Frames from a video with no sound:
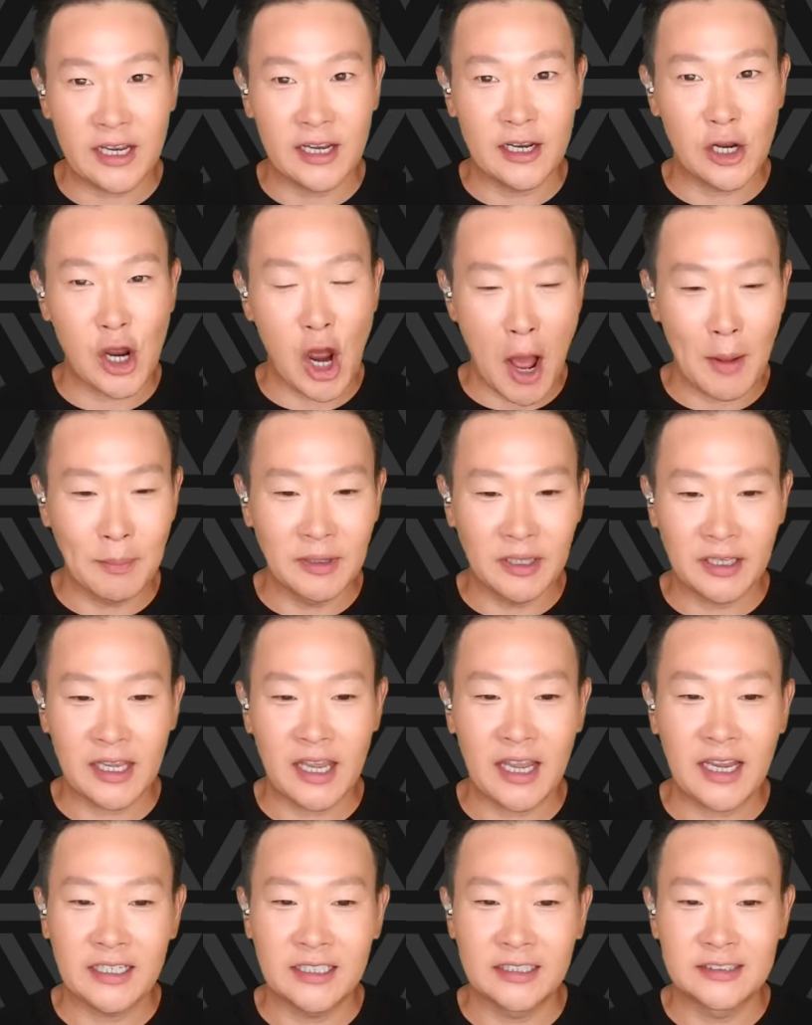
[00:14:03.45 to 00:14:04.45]
and
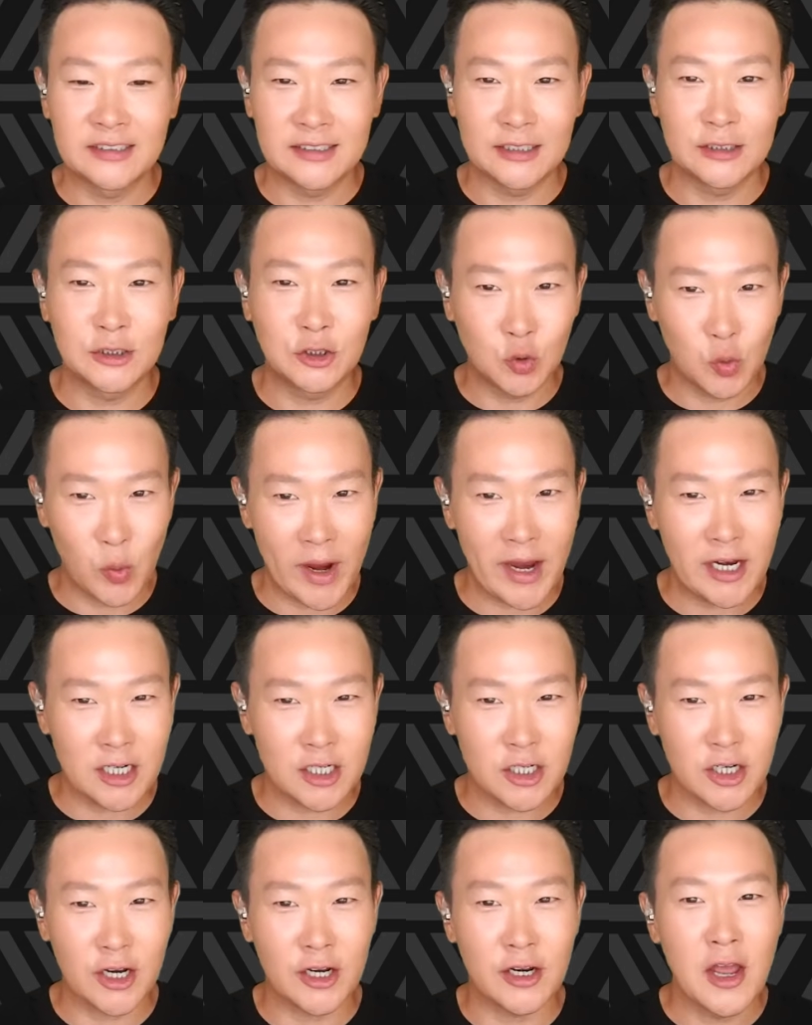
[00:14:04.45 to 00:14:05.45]
complicated
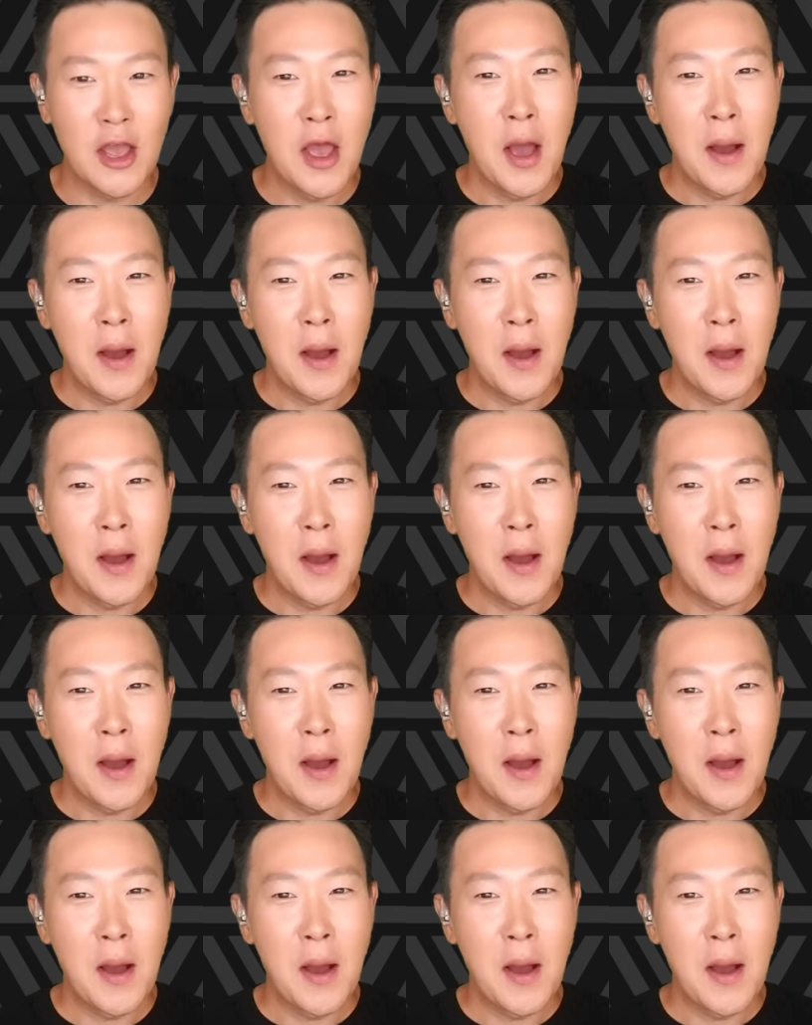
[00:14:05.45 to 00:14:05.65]
situation,